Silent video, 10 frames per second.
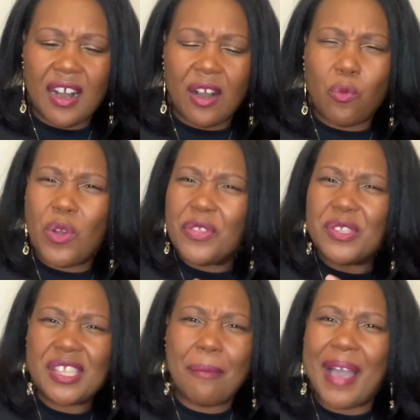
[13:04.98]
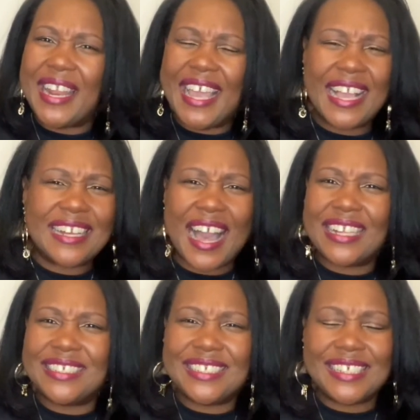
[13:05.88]
whether somebody
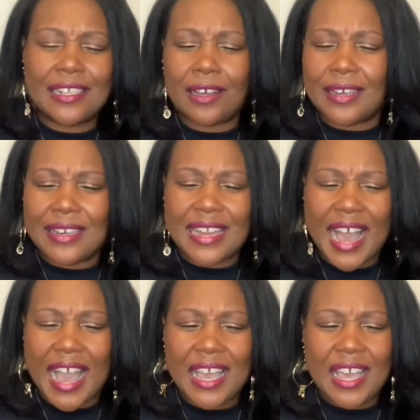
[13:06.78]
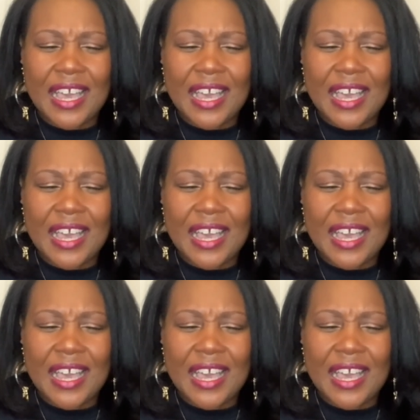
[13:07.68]
acknowledges it or not.